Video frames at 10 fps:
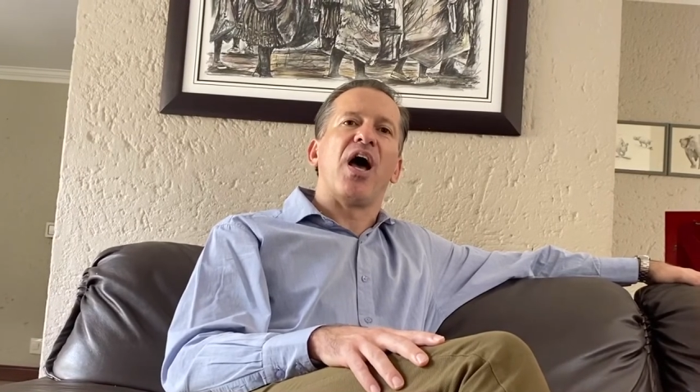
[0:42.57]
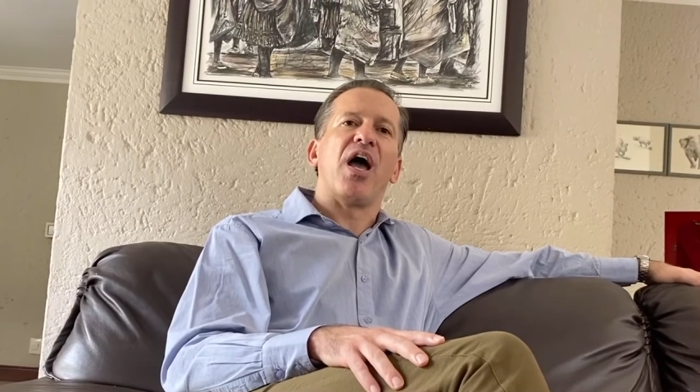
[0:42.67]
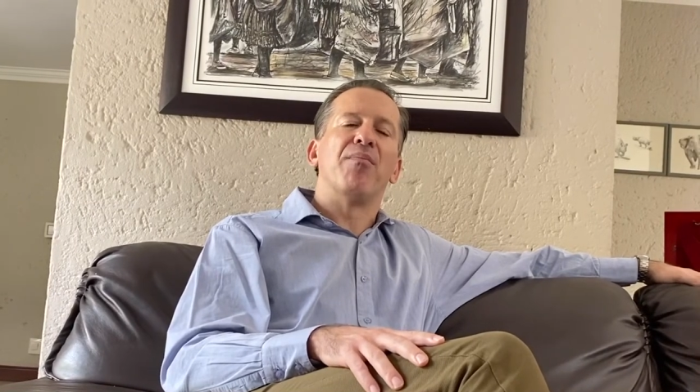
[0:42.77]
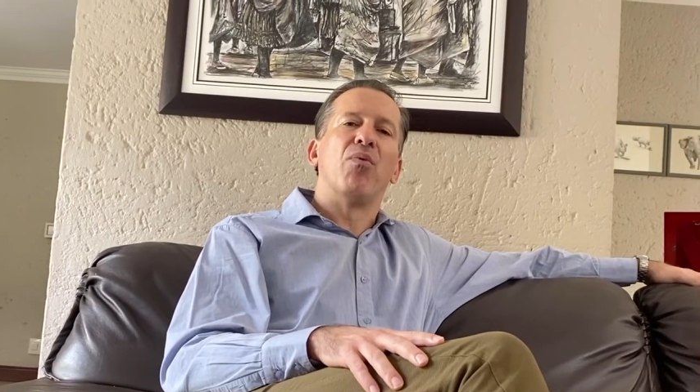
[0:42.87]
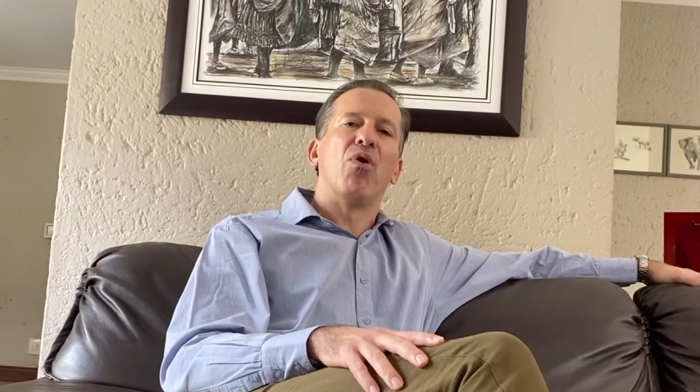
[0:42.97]

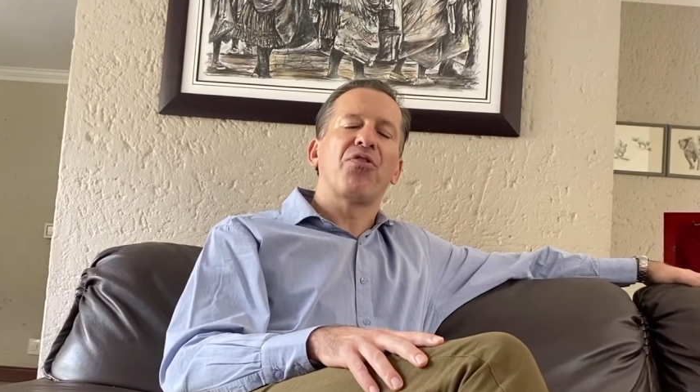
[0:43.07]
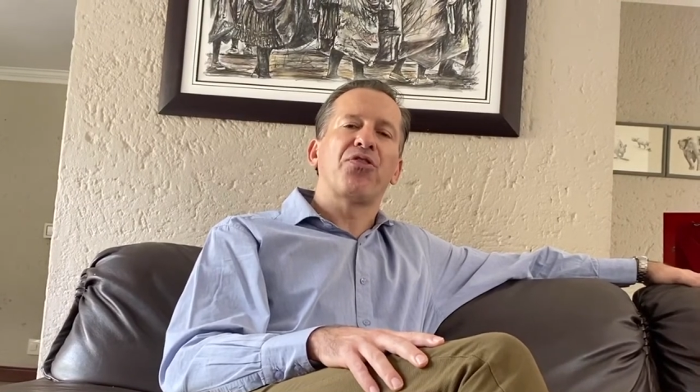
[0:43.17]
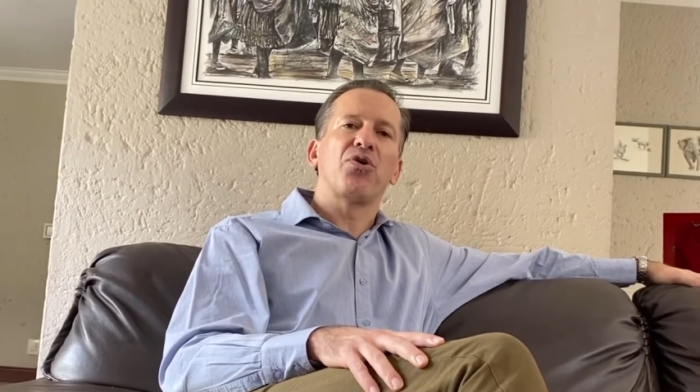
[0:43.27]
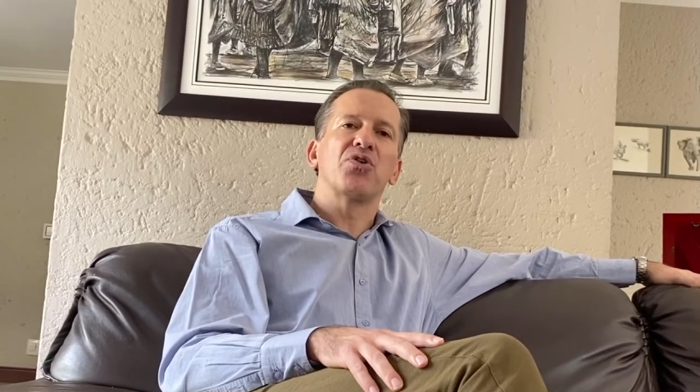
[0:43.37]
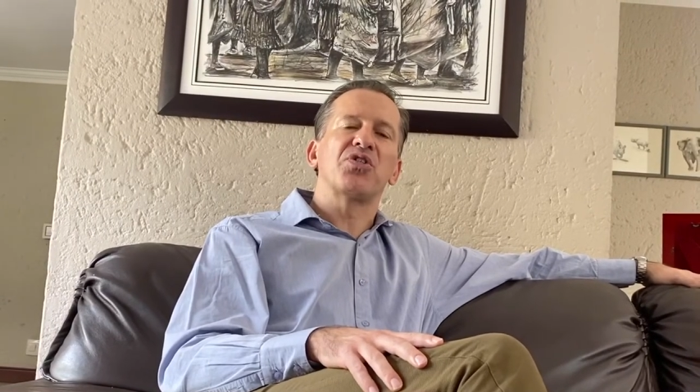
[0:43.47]
and more
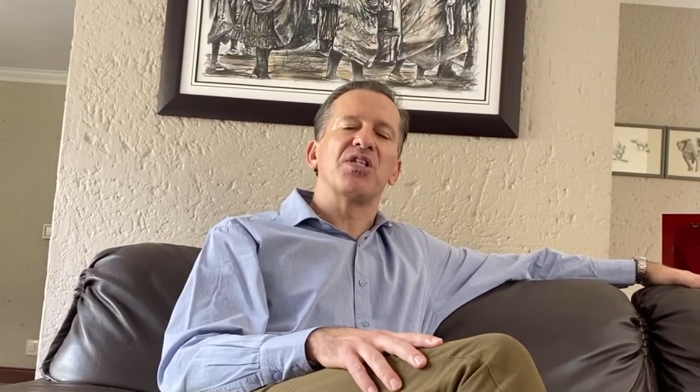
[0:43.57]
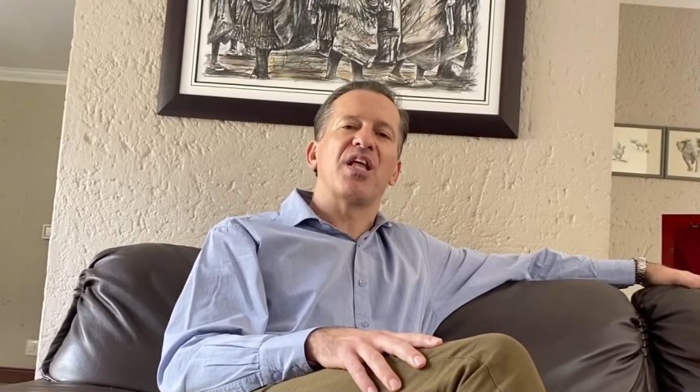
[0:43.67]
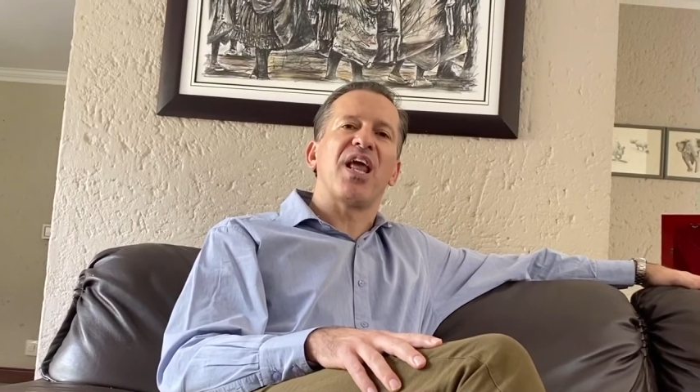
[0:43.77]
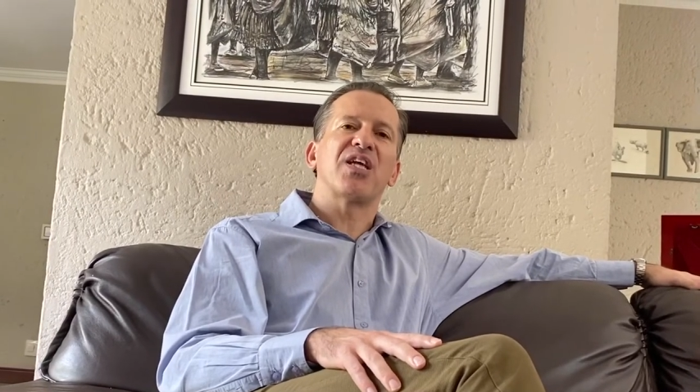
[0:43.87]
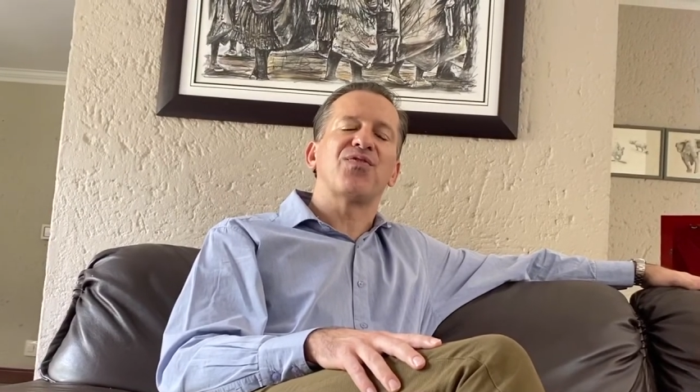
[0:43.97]
thoughts in the
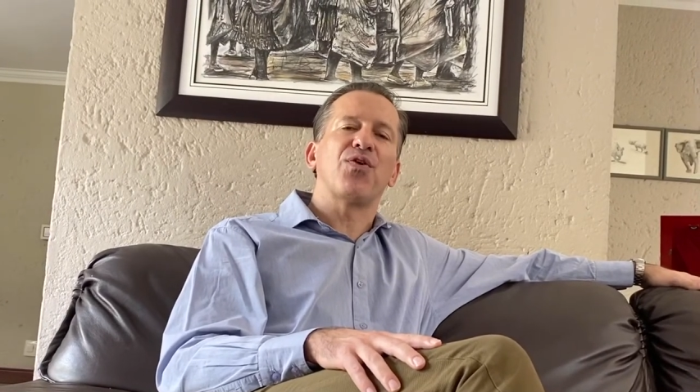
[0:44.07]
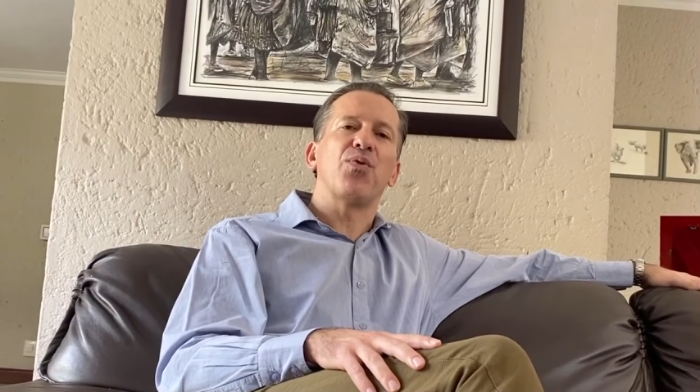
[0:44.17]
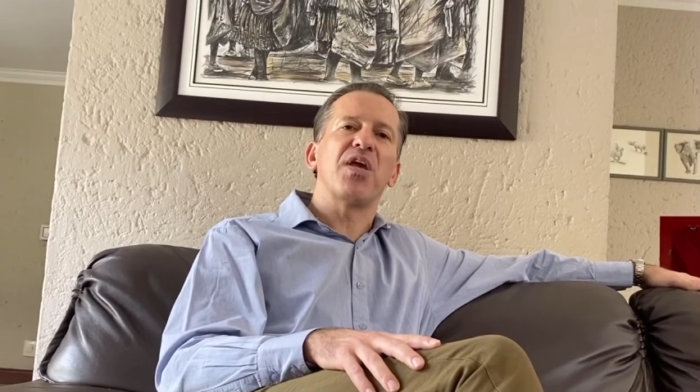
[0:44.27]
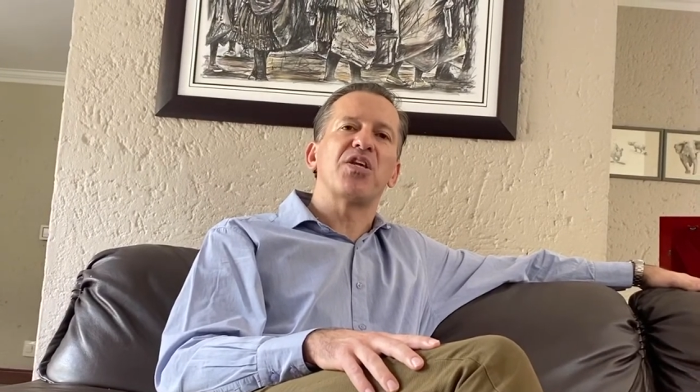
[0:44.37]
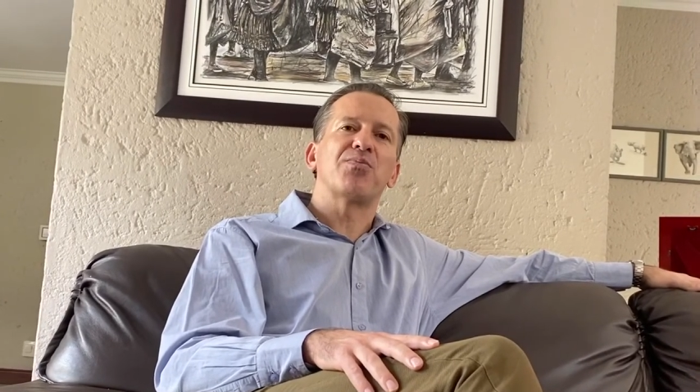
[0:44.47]
next few
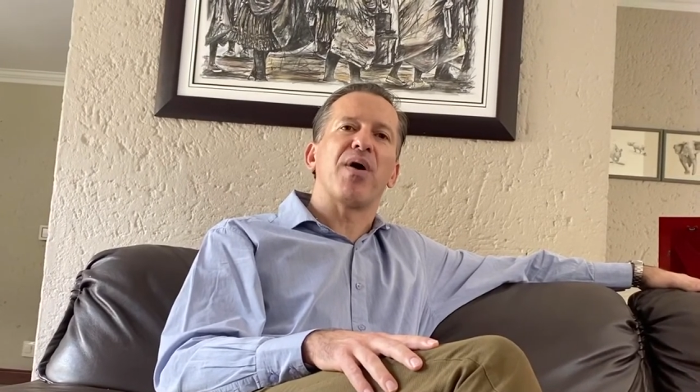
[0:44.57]
weeks.